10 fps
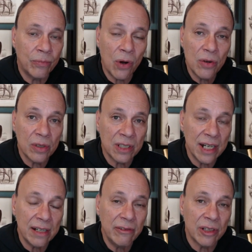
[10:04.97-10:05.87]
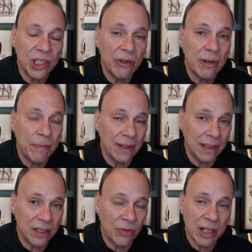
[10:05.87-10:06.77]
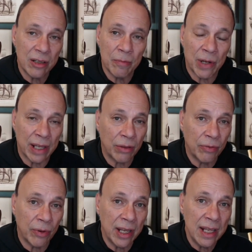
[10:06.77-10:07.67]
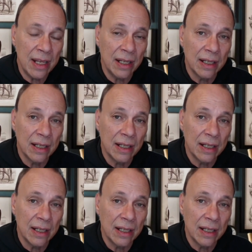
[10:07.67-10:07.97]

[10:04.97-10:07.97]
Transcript: broke Jerry Bailey's record by 3.